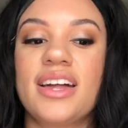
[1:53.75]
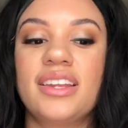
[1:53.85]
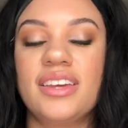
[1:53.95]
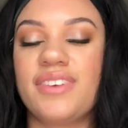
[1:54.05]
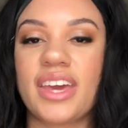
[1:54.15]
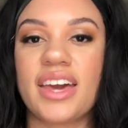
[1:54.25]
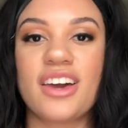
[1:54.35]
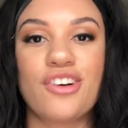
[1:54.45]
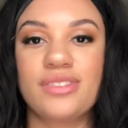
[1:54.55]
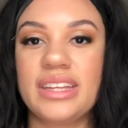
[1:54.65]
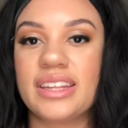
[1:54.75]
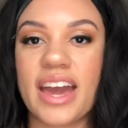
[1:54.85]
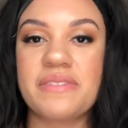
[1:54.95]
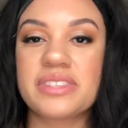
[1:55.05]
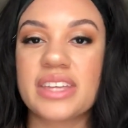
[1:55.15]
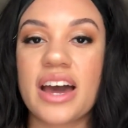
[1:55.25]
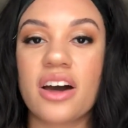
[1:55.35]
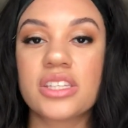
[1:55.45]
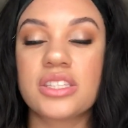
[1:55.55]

living a healthy lifestyle.